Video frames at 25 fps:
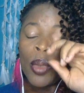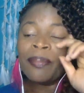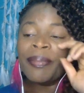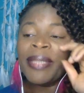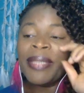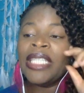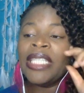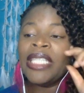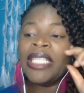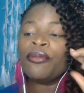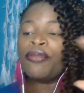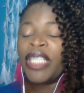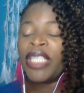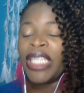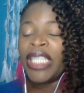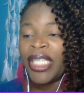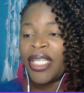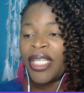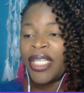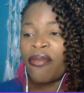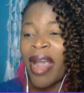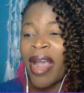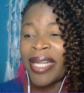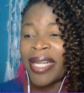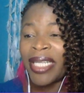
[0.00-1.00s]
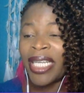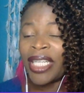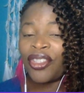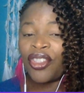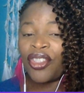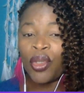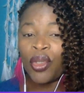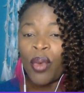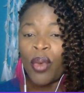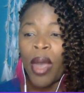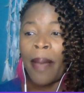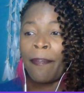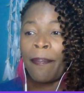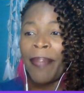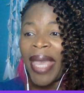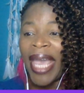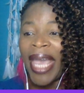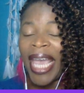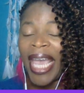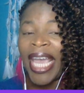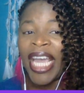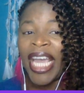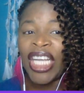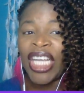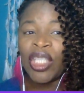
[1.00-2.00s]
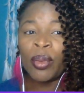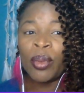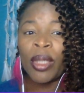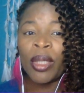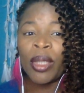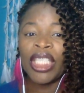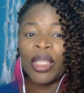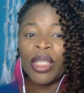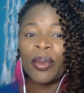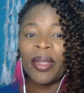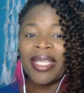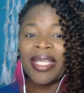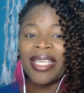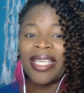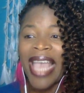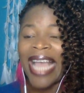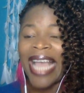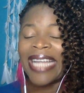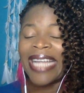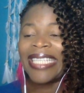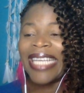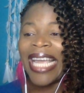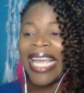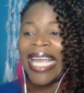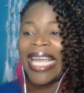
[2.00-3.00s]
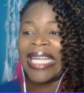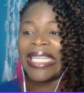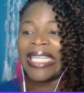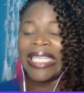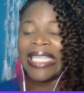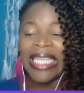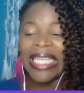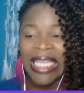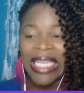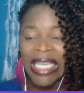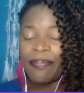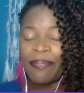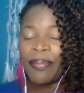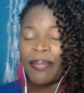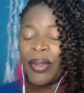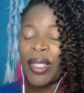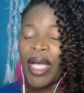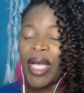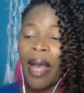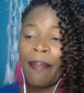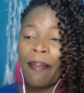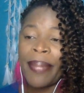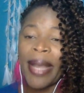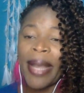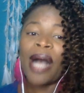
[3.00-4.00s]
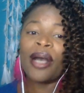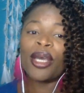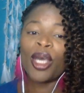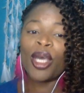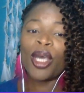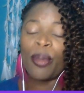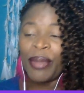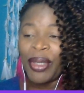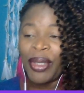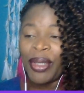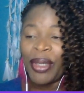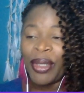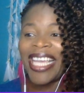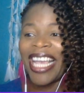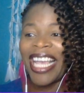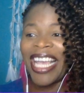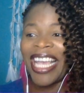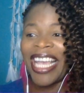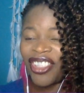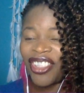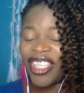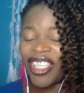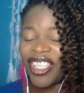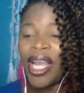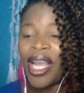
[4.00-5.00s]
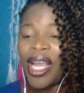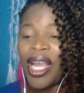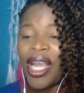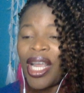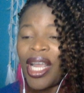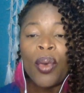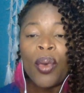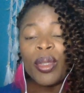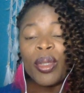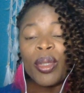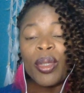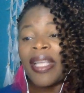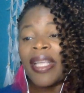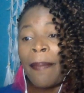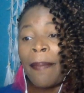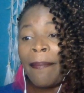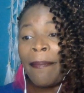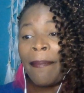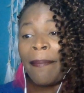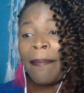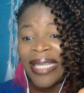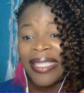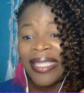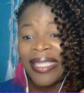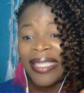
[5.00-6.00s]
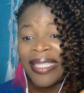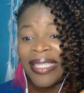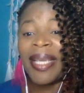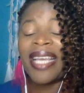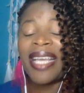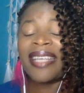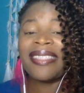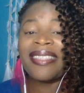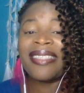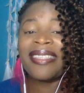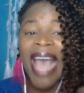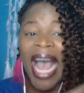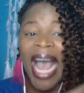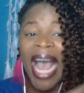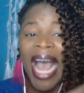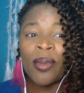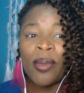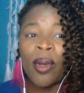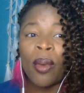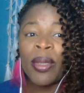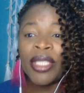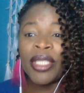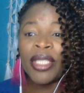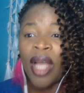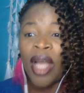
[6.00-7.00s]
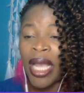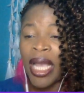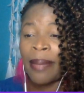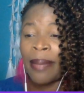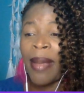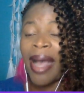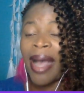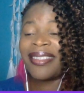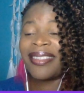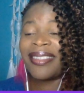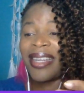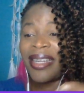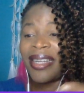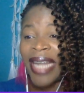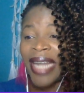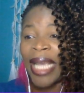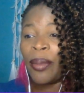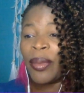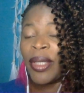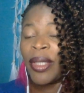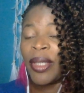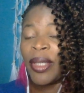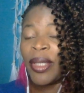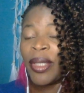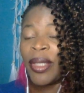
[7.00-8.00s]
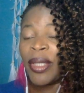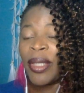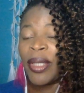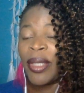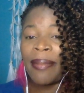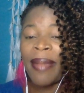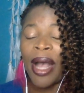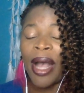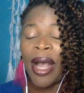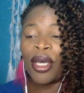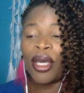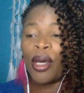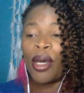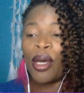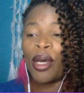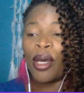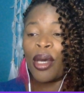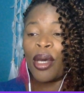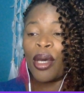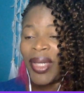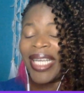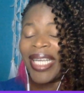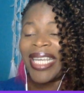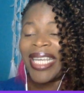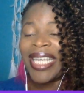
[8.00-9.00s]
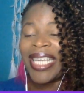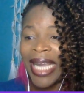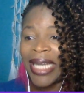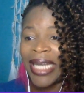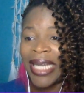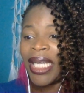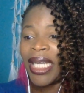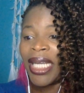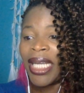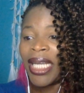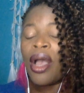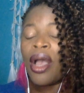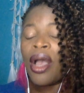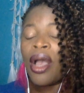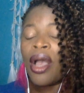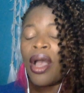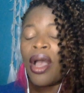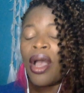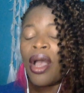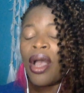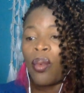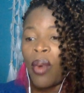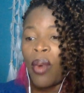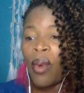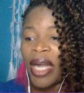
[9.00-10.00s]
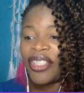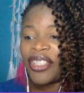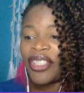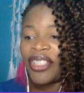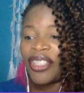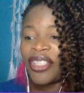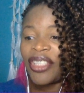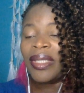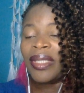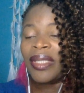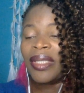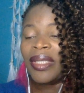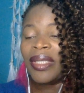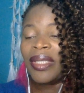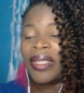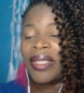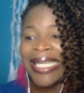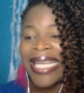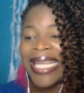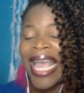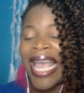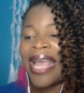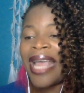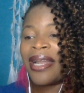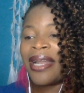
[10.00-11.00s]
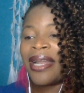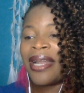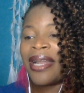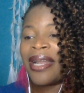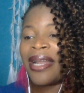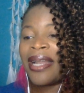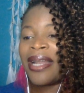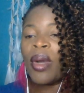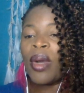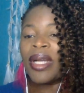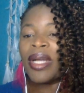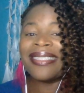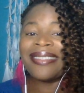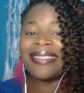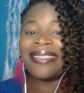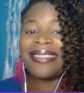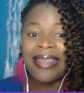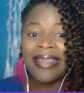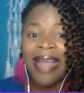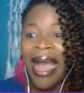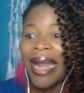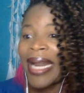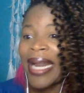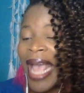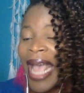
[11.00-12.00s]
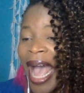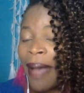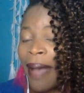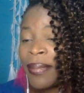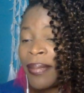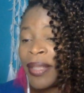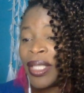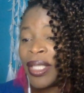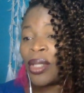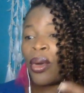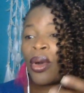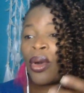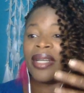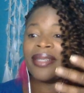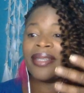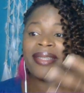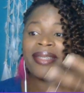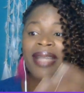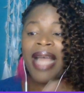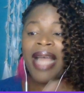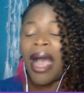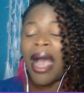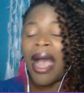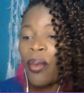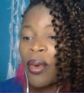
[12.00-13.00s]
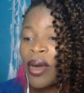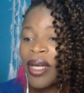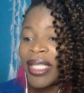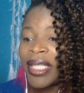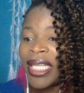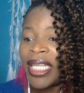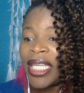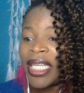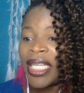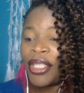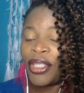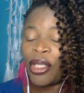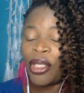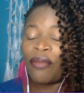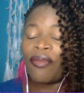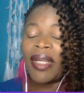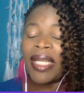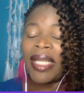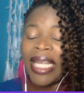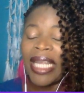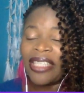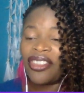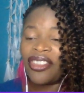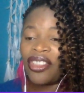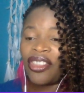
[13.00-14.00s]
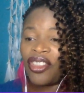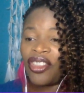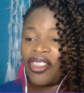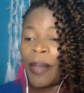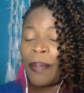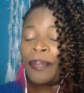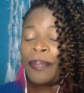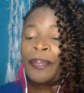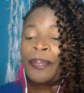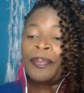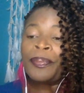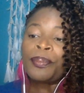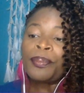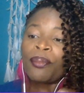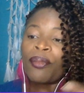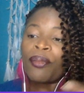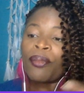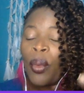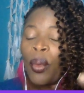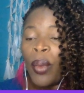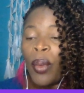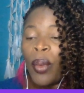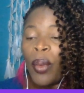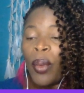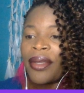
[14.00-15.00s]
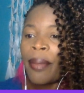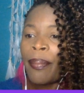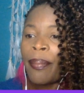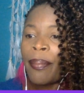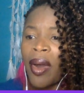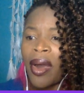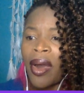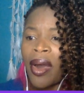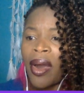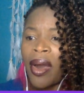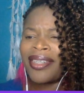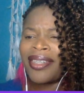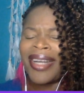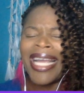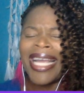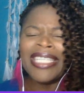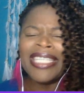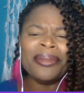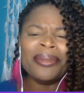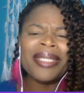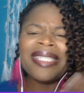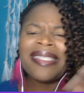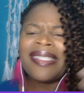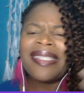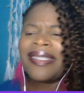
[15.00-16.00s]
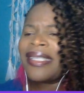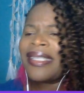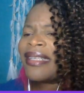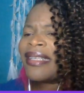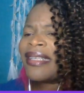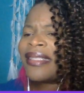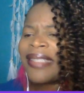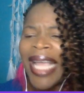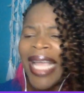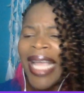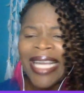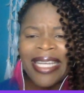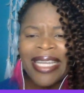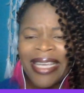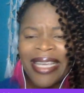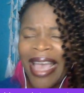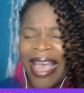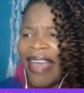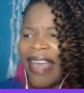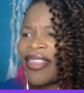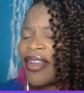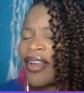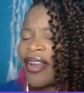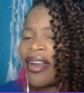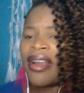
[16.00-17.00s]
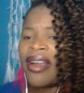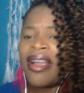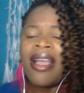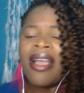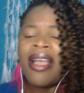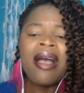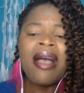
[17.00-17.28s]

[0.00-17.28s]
be redirected to a page where you will get an ebook about communication, which is amazing because that's what we're talking about tonight. We're talking about communicating what you need and what is not happening or not working in your relationship with your partner, and you can still stay together.